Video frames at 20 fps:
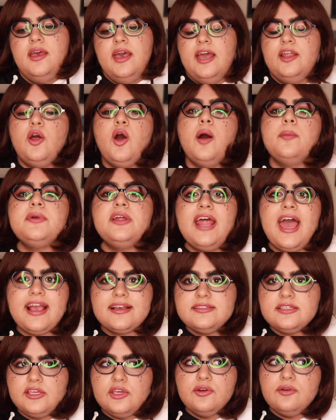I know how I'm gonna
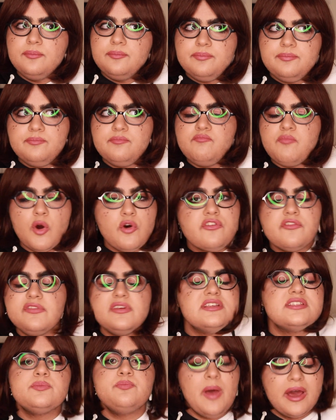execute both of
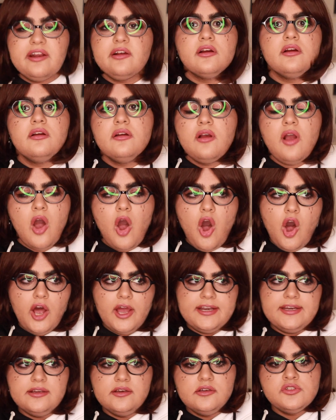these better
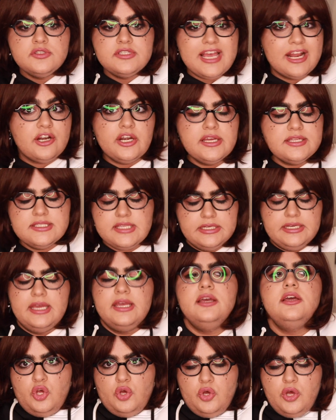on Saturday and
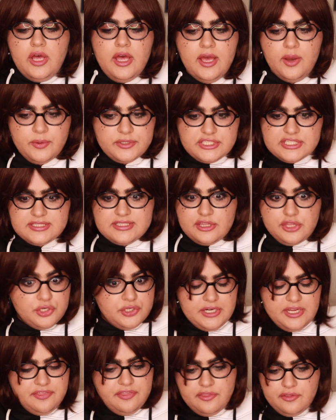Sunday, which is the
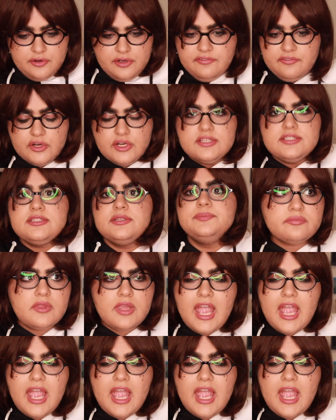thirtieth and thirty-first.